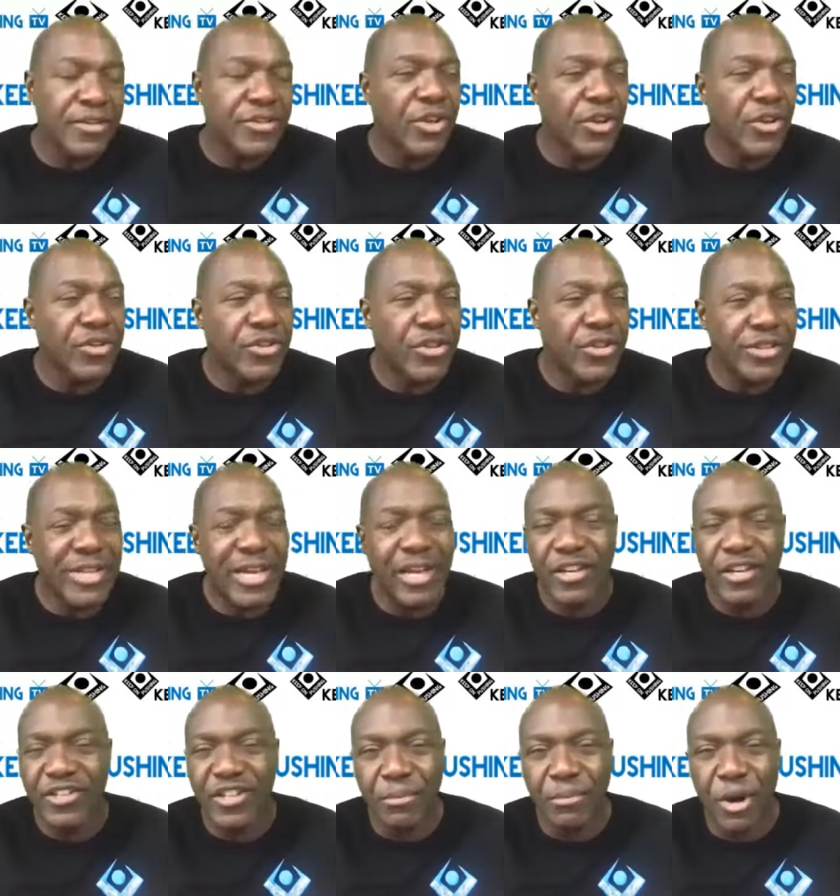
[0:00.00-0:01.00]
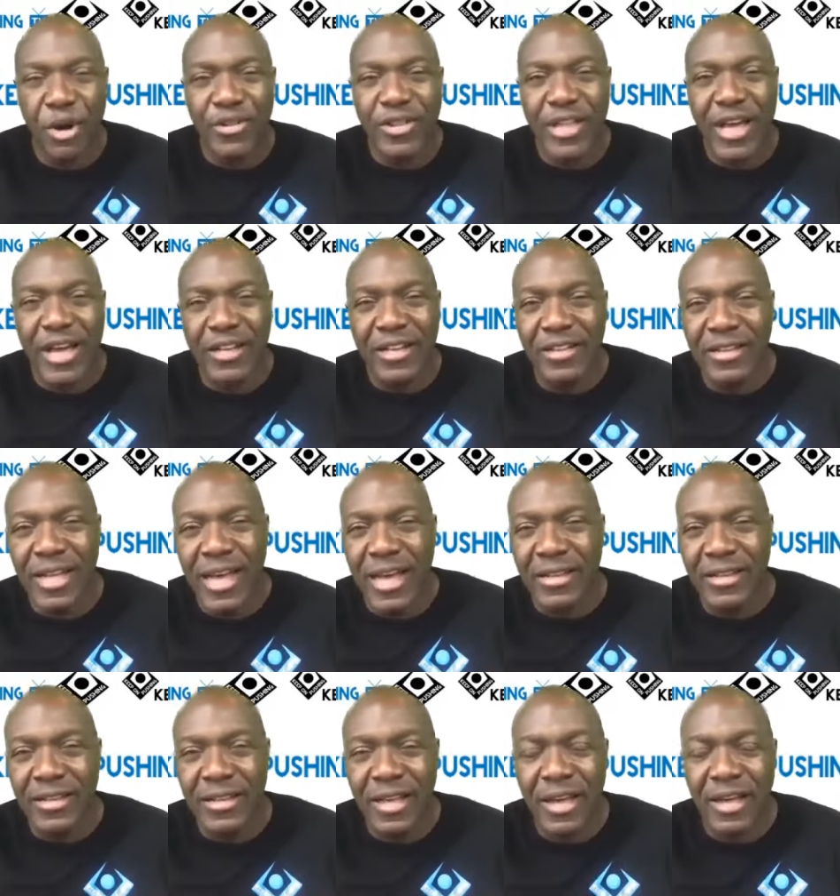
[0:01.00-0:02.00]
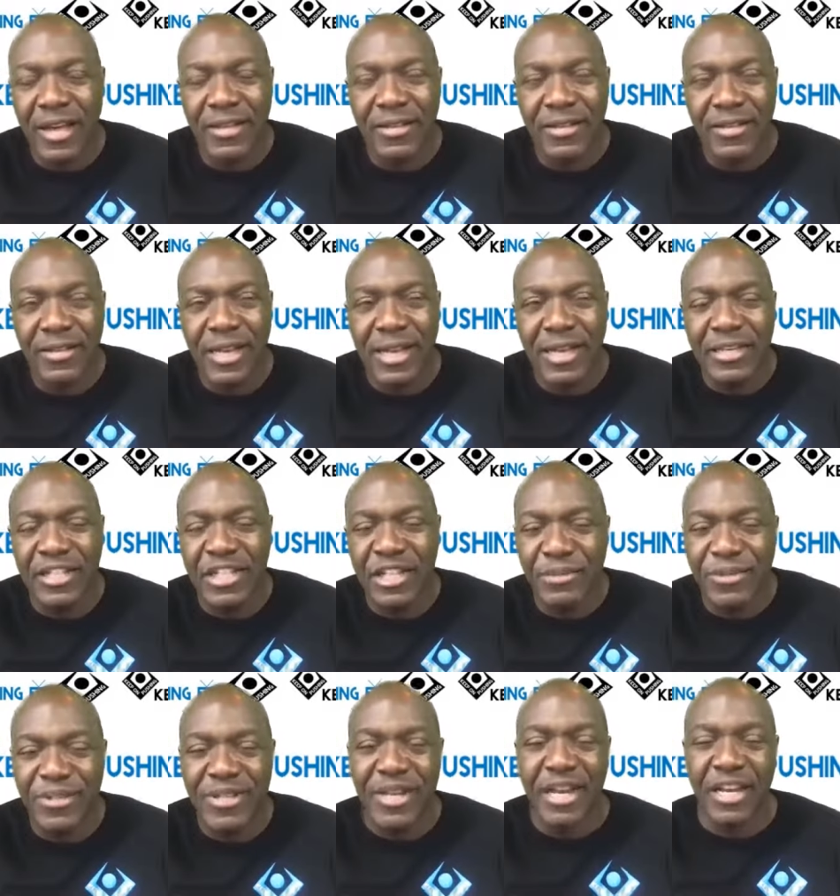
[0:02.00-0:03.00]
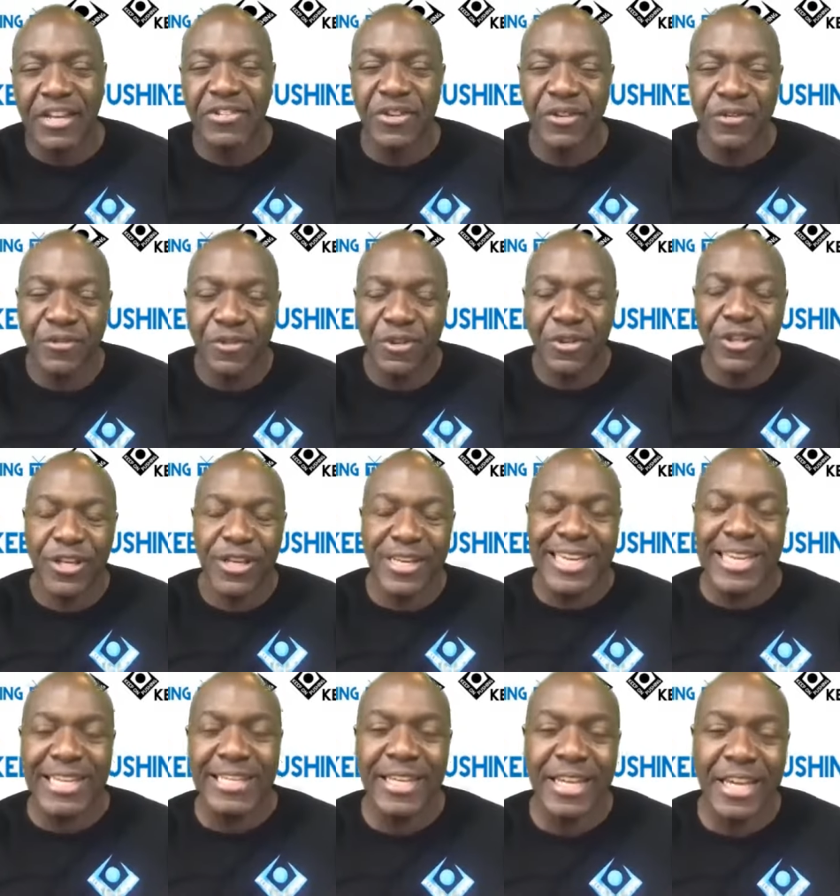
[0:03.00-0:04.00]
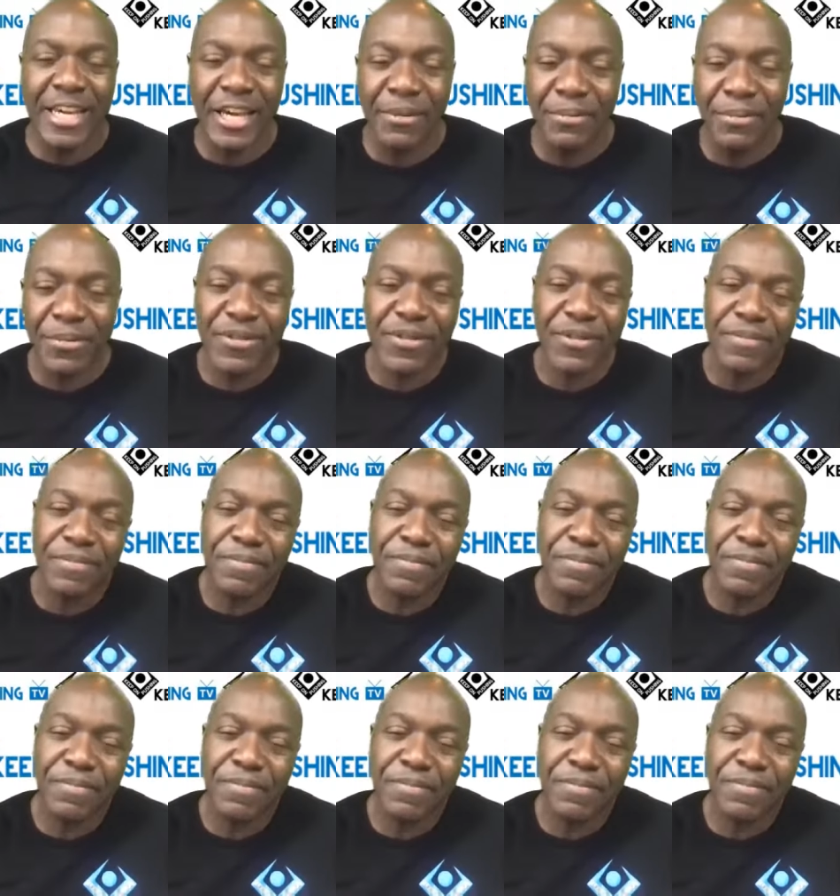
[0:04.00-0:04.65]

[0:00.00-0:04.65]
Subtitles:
So tell us about that team selection for the 80 games.